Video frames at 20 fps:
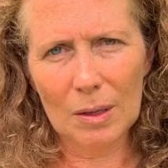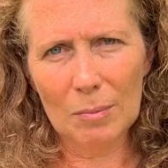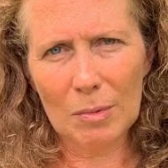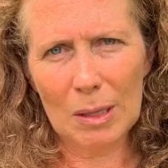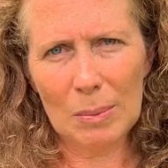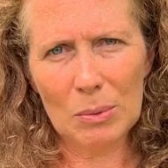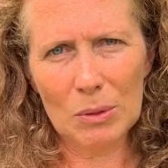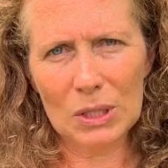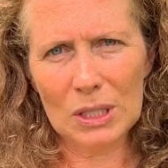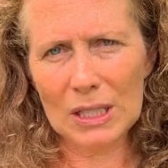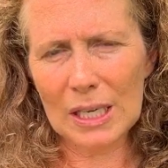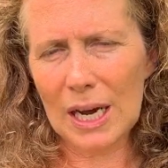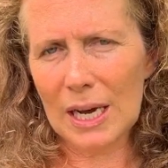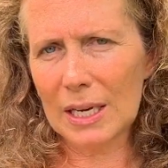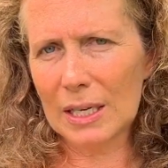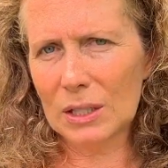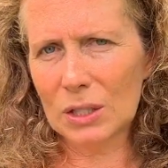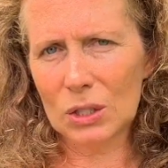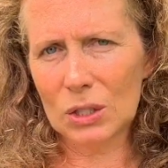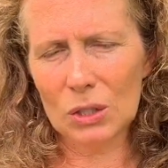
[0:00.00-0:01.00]
People
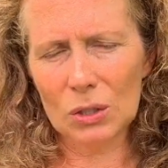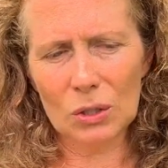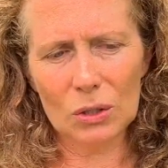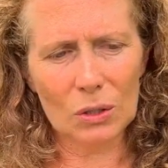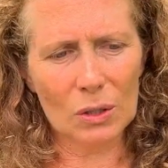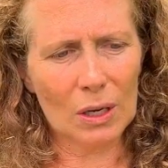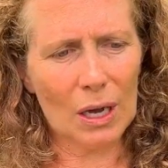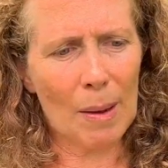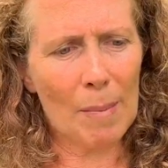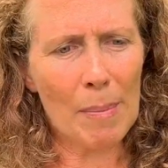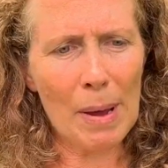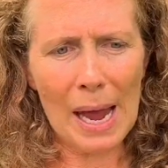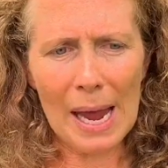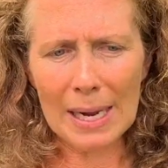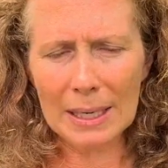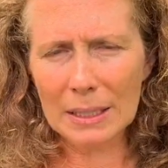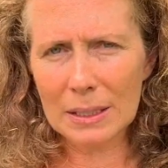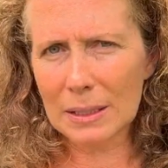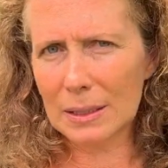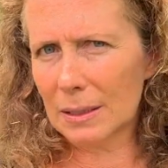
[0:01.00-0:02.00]
started to
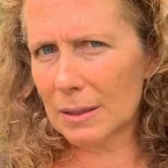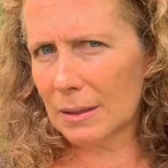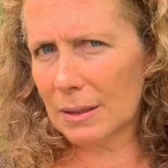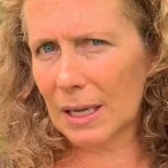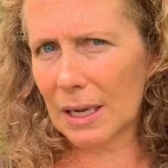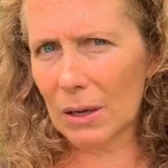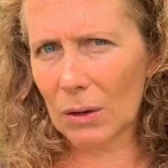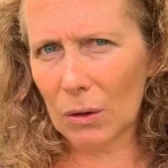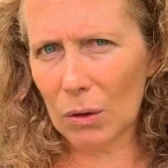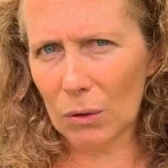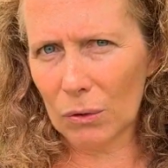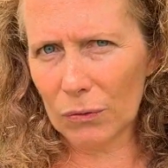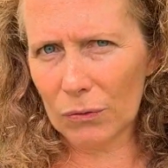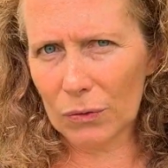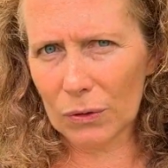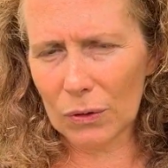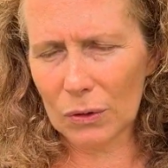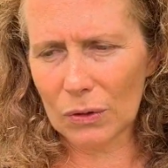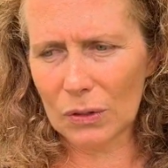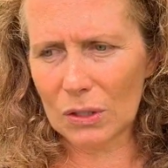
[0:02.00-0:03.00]
abandon their whole
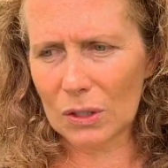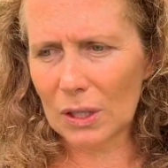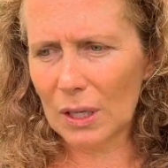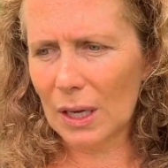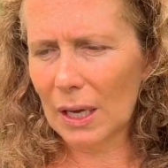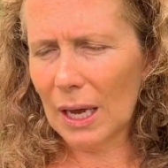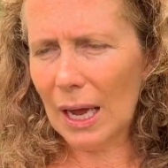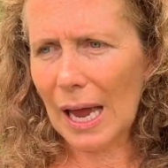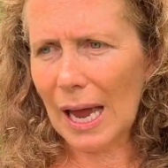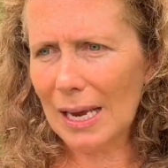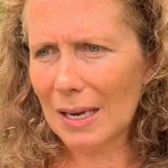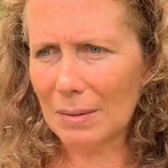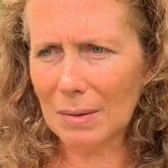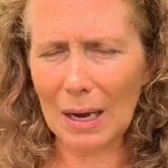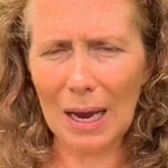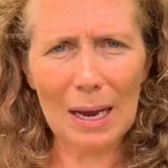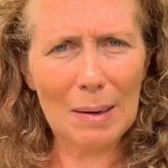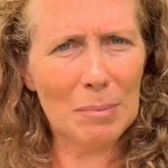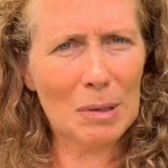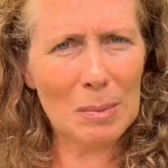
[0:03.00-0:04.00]
foods and
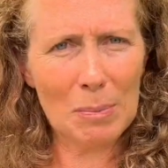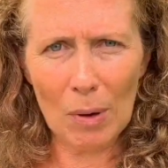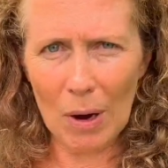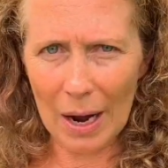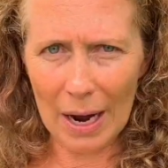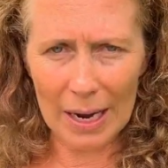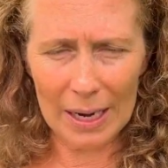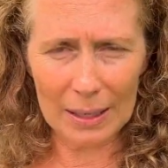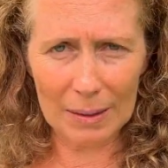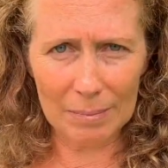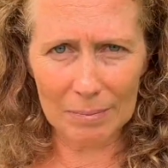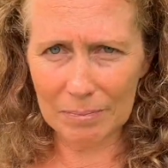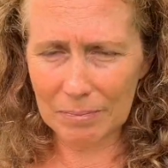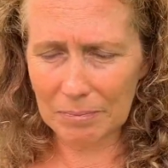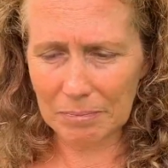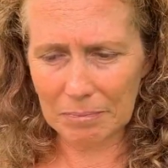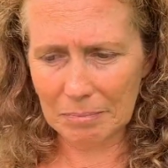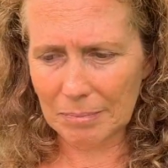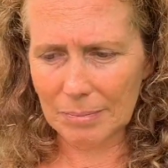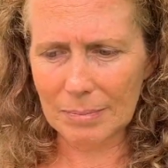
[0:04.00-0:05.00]
be buying
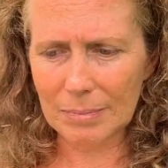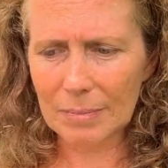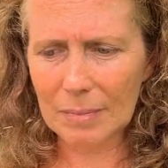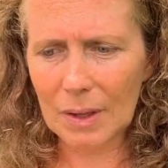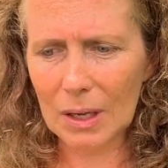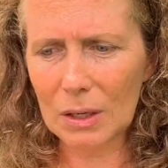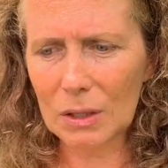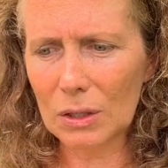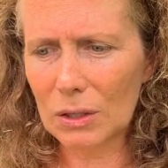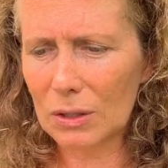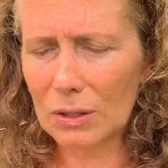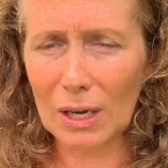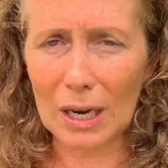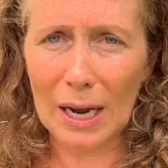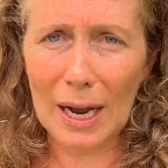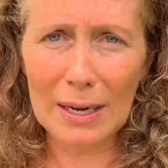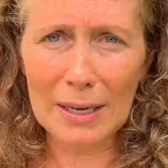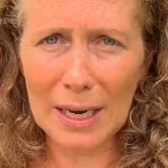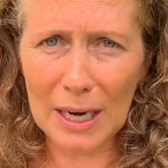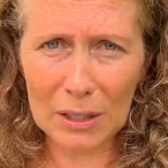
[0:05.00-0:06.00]

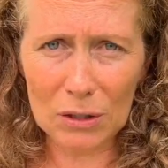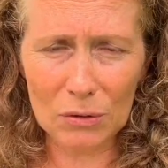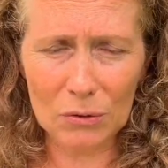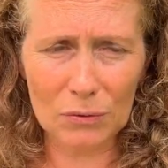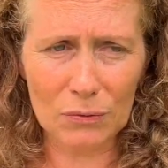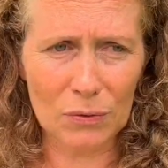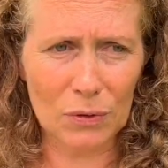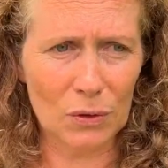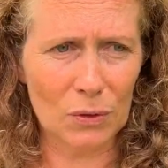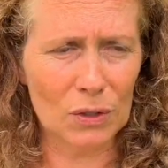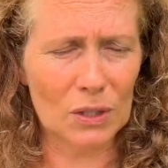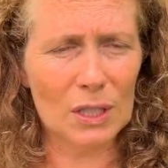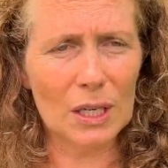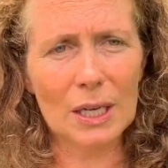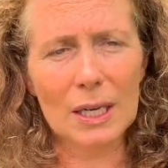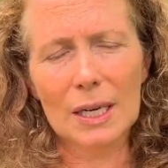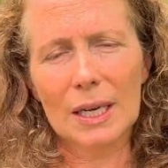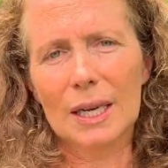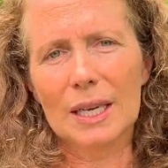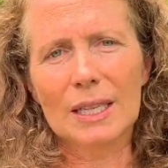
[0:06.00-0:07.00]
unnatural foods.
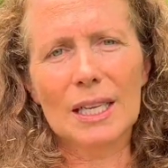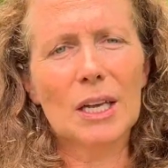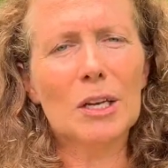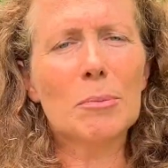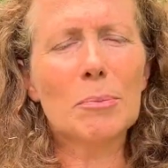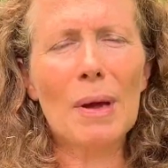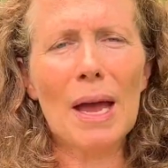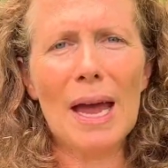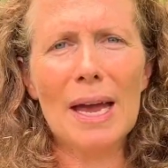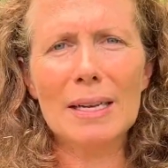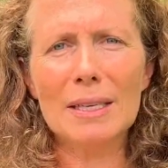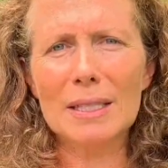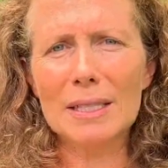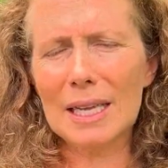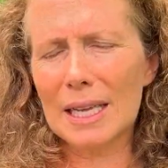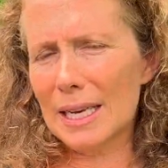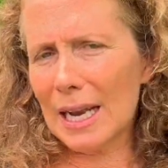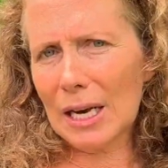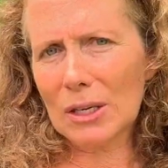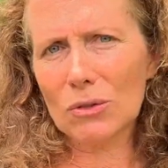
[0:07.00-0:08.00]
They'd abandon
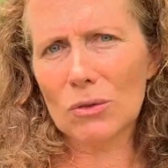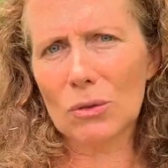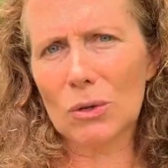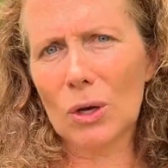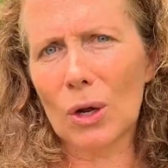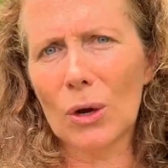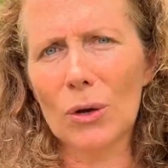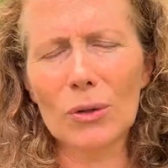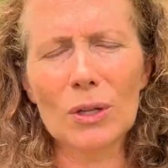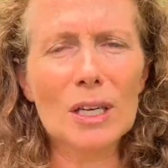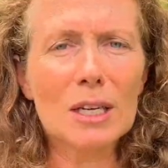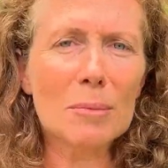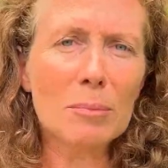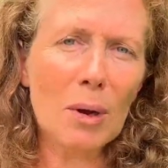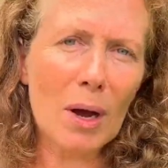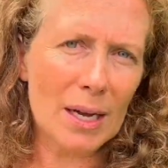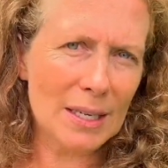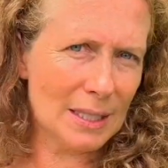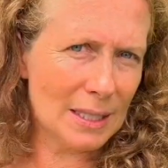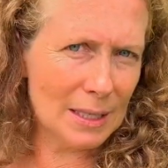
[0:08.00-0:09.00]
their natural clothing and
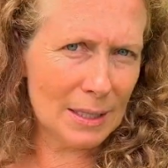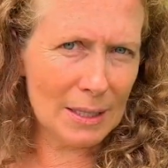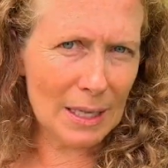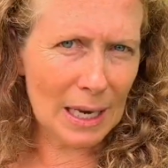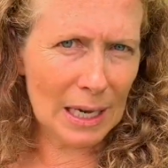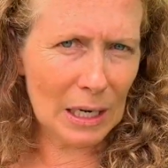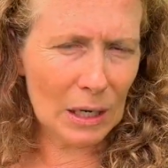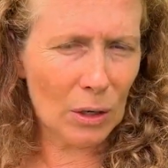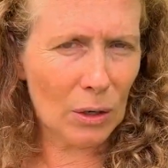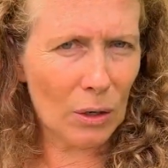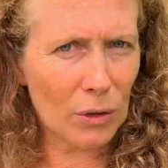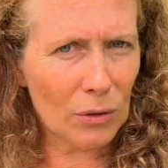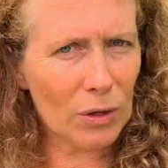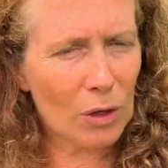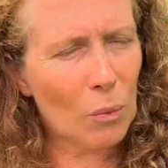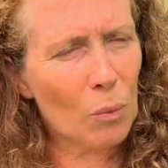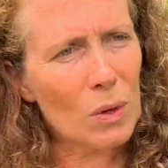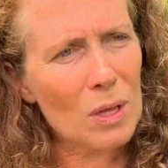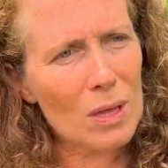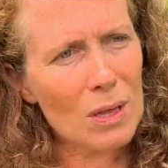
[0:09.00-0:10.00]
buy synthetic
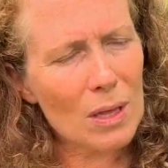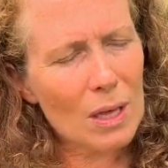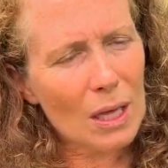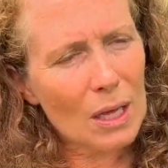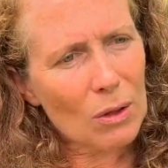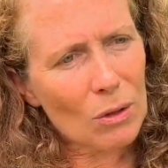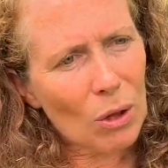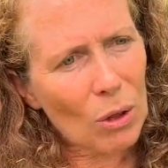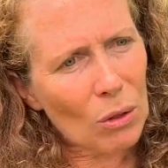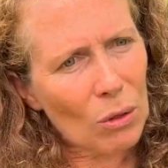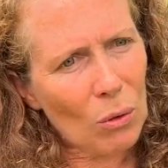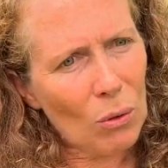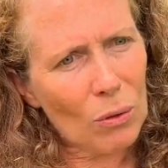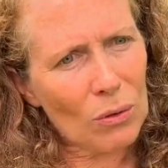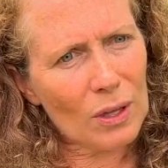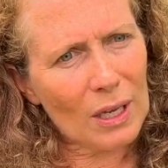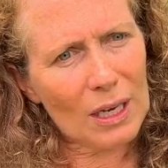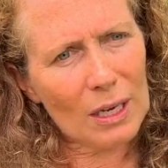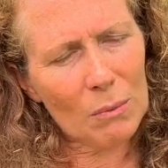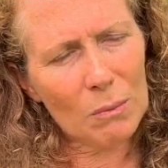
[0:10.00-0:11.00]
clothing with the
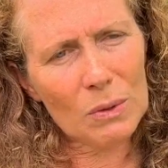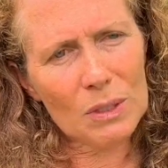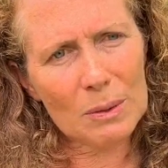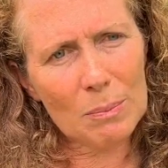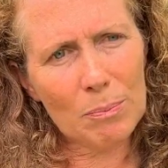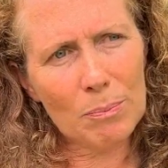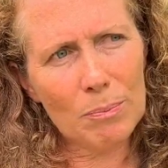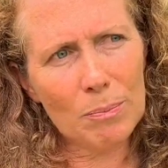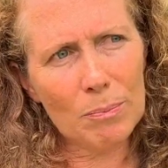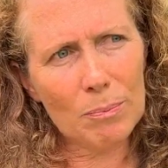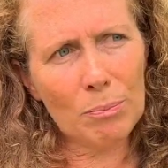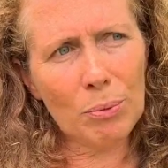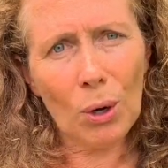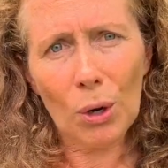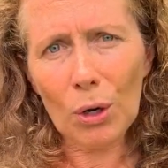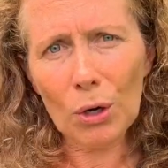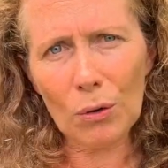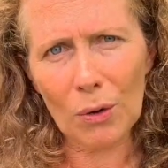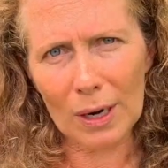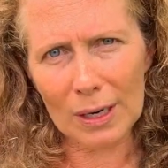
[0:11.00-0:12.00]
thought that it was
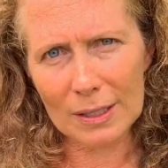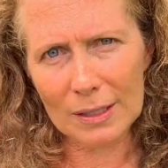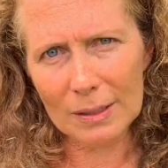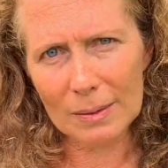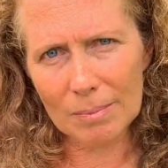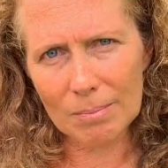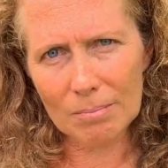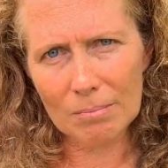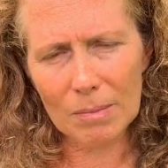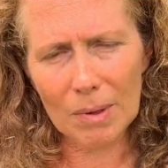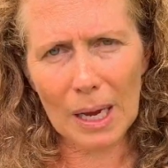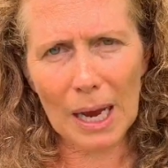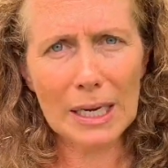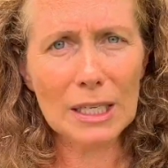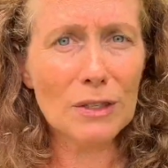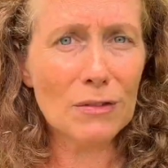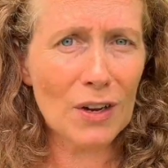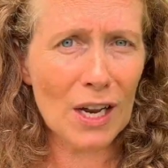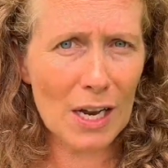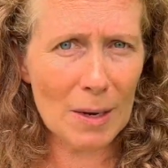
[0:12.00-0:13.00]
progress and
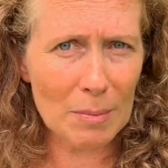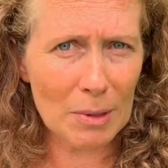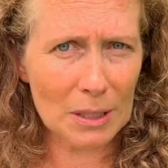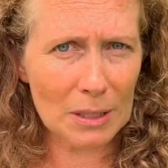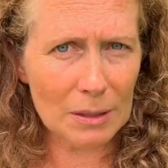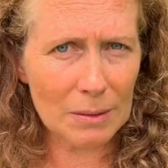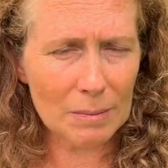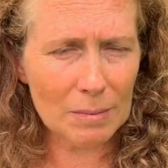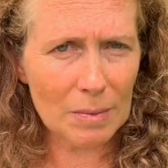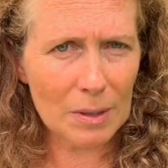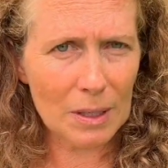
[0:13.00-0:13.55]
development.